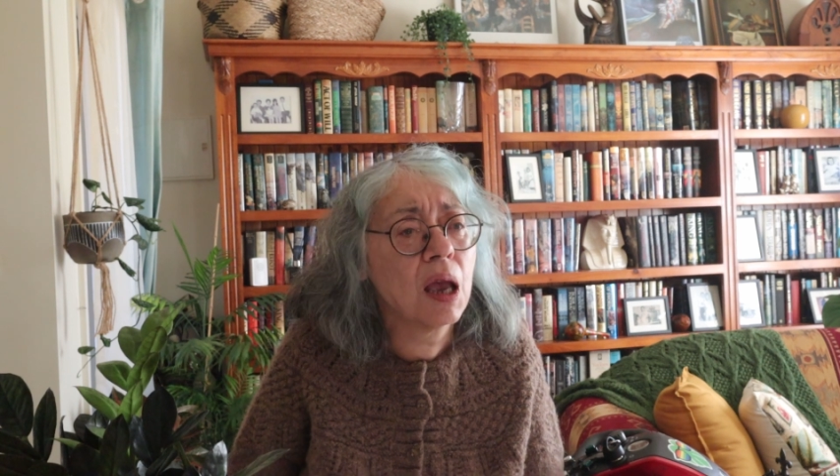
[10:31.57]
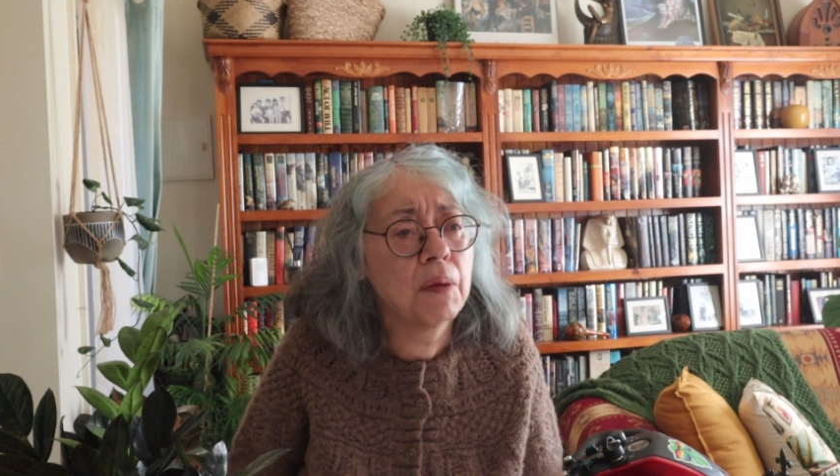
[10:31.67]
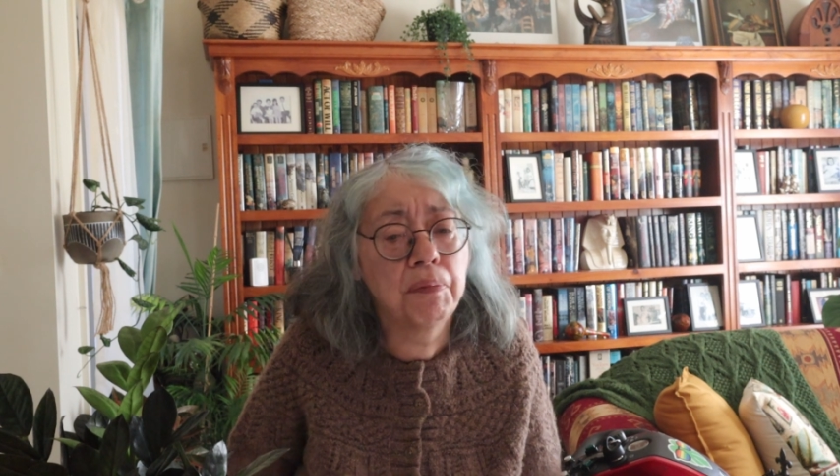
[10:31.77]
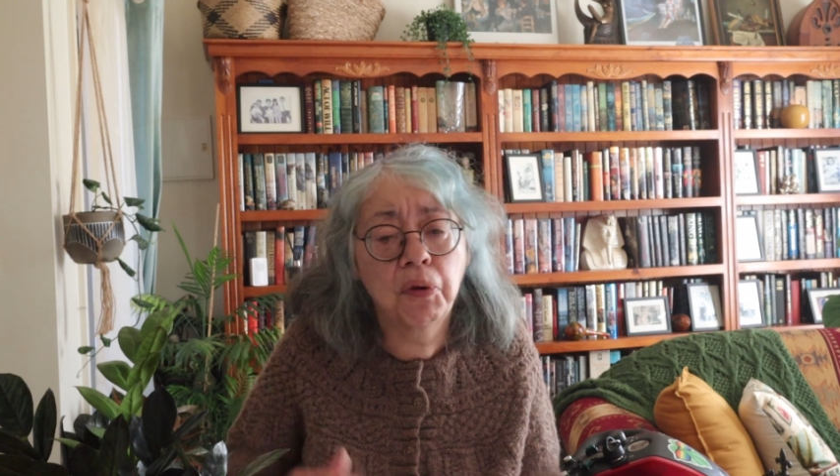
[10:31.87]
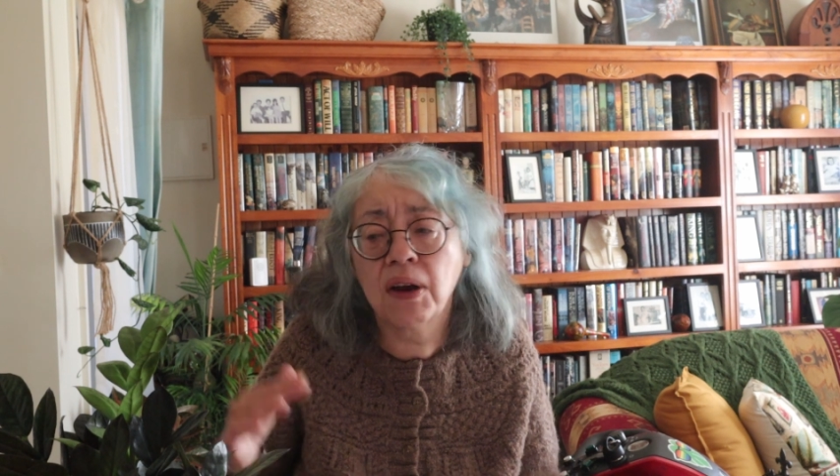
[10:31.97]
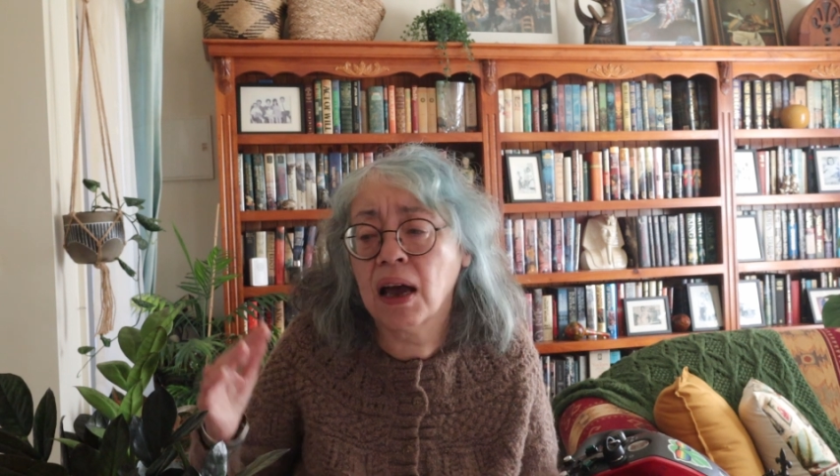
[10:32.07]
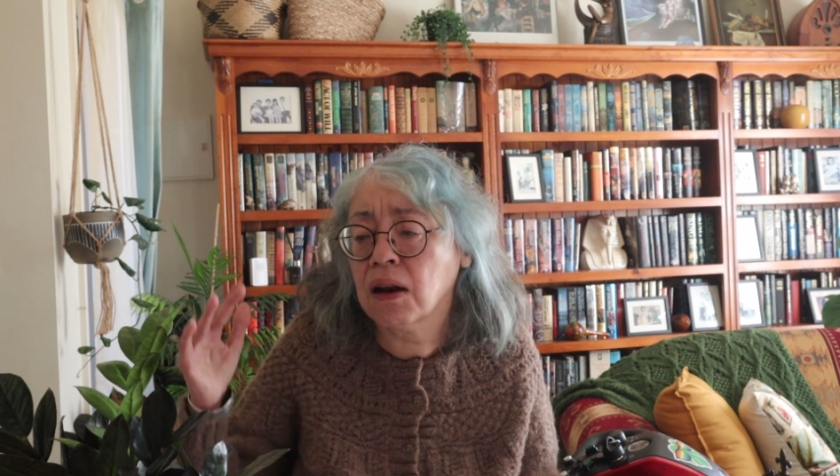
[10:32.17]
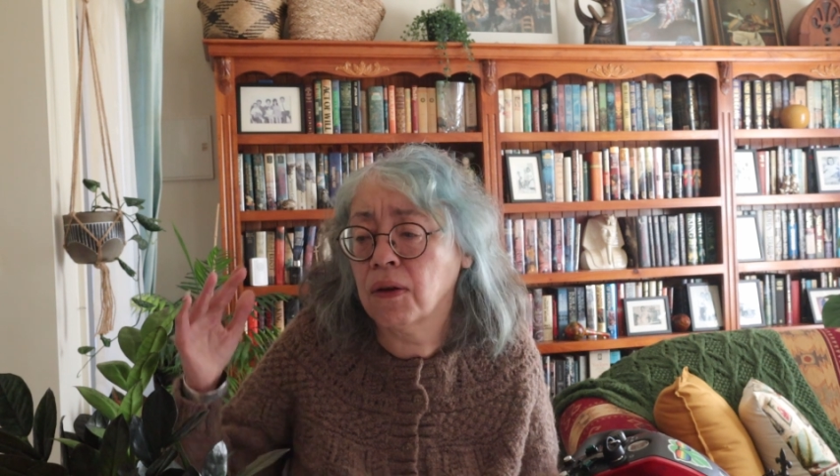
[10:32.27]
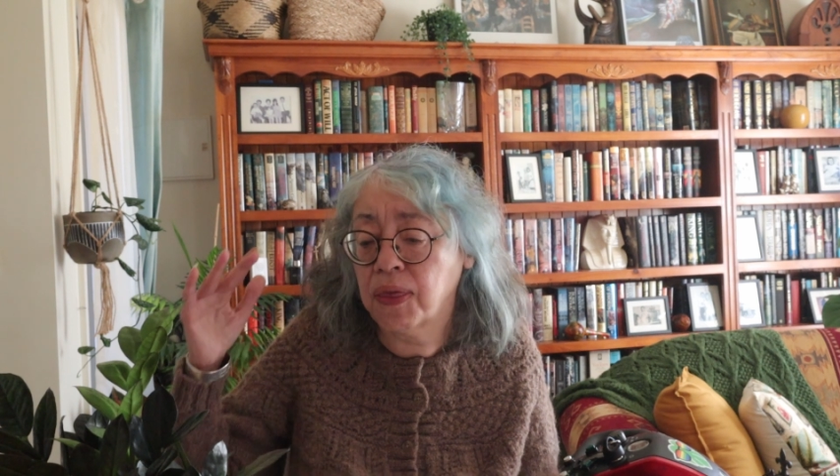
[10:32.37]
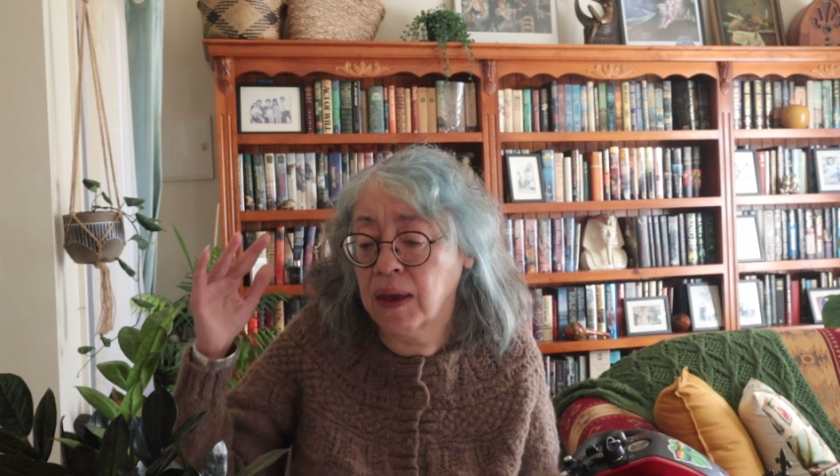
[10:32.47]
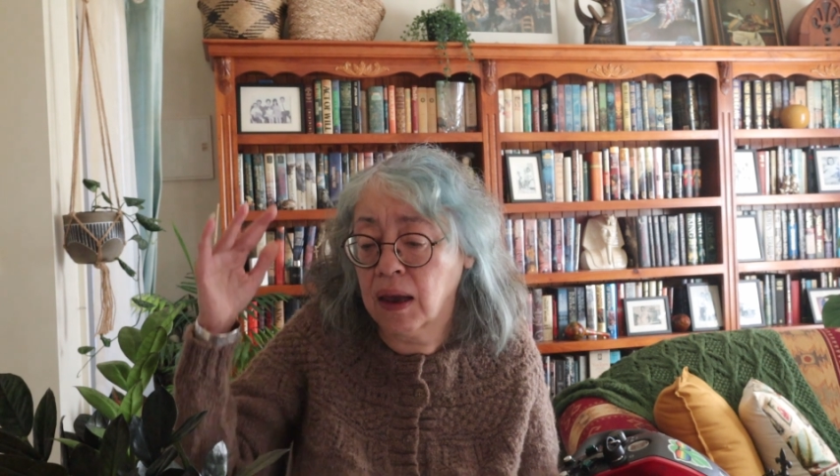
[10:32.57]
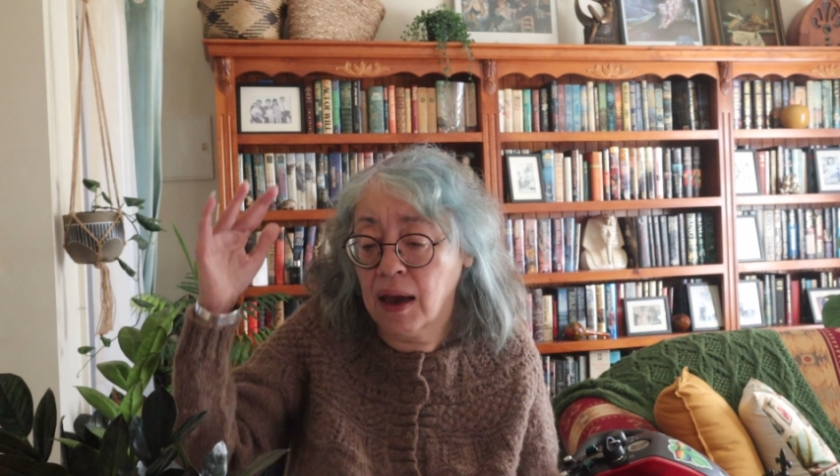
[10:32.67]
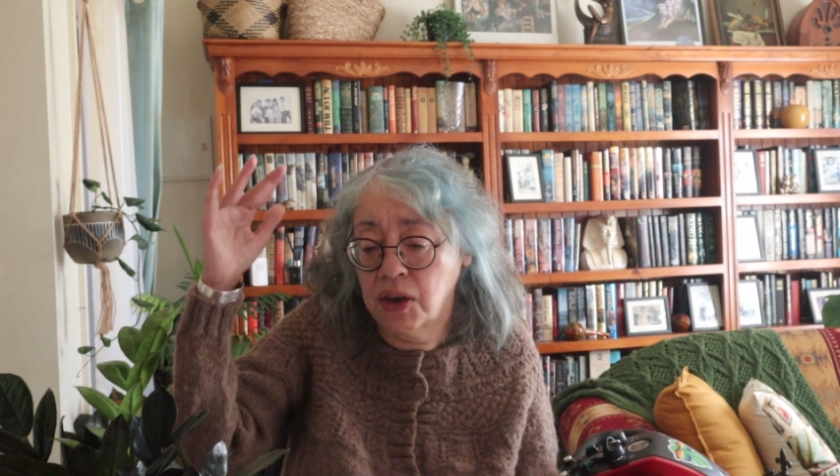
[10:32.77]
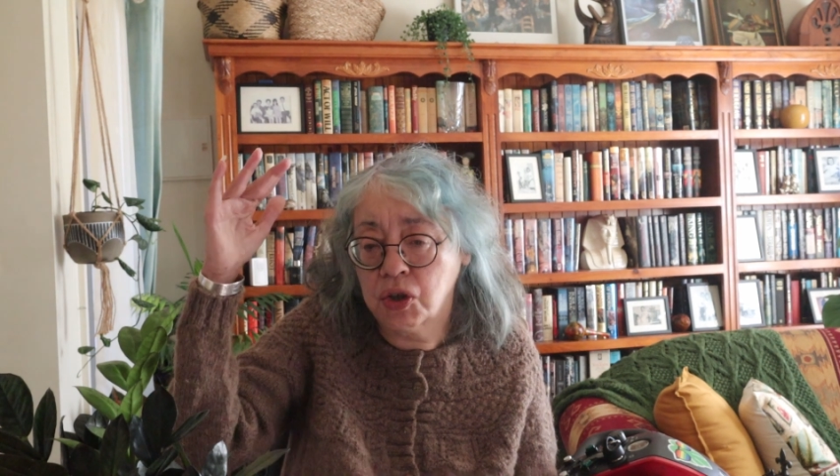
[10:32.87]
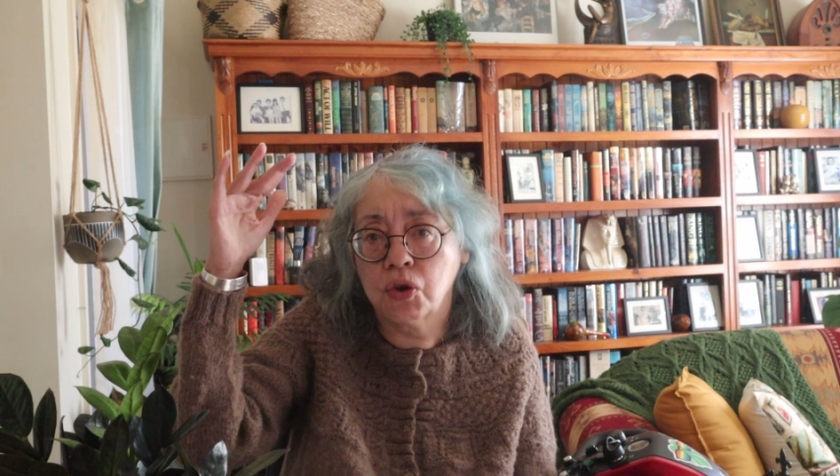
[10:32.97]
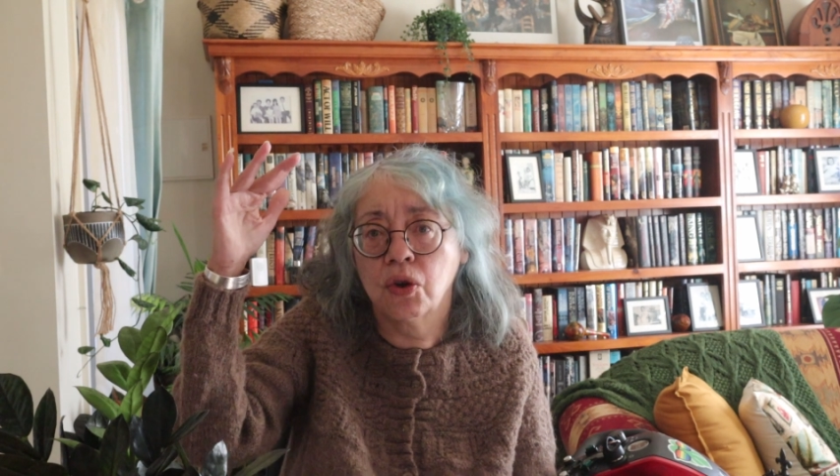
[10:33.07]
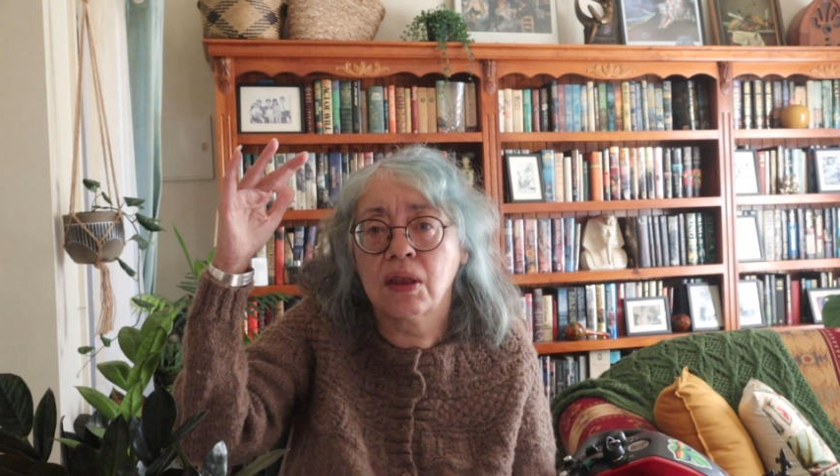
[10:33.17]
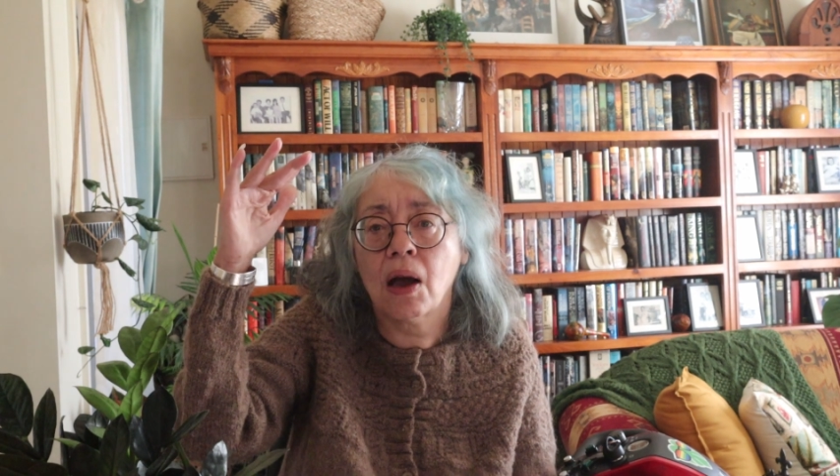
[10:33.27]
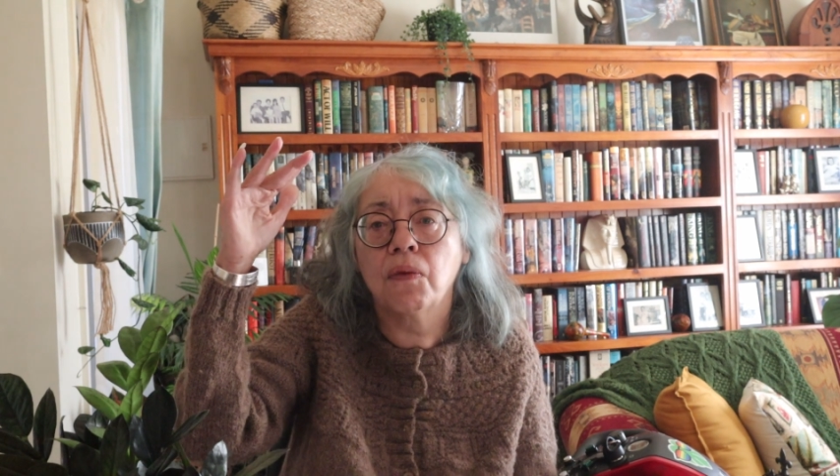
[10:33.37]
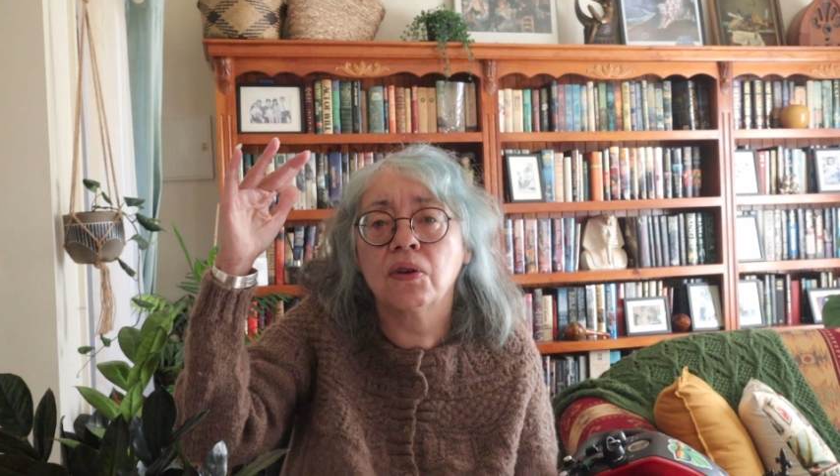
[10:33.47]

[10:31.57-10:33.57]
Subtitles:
It put out, I think, a shoot that